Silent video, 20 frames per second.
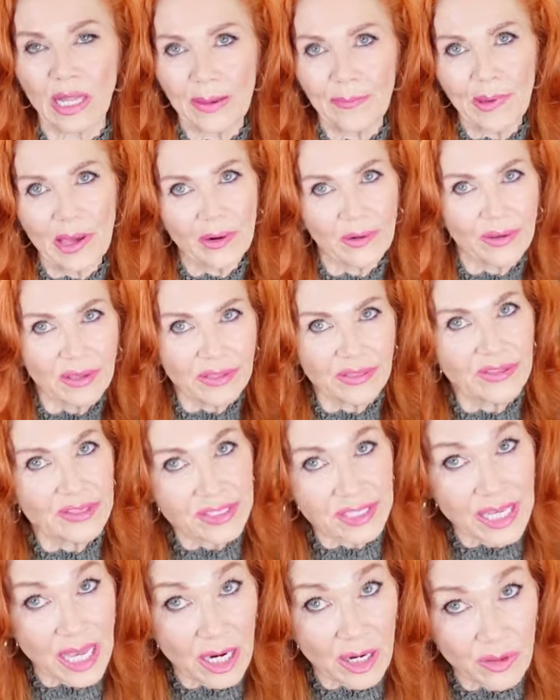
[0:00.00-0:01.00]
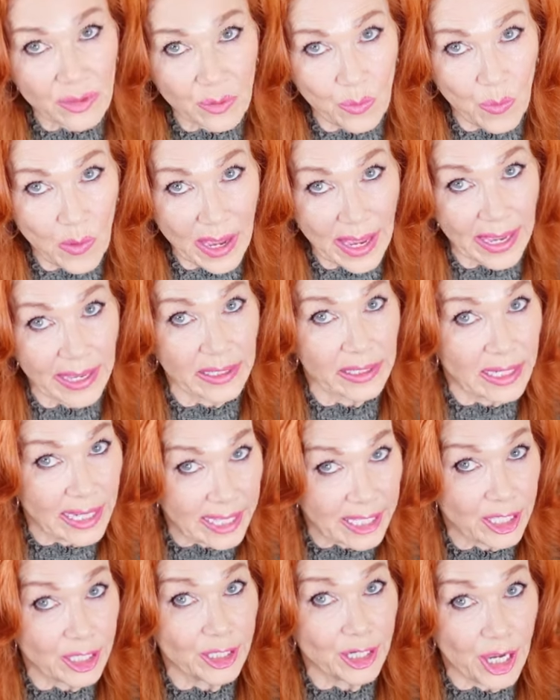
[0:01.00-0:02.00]
I better get this out of the way and
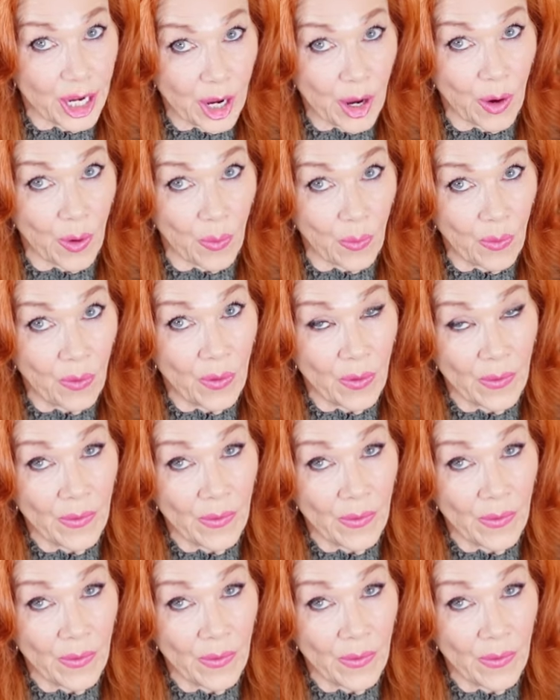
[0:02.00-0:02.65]
let you know,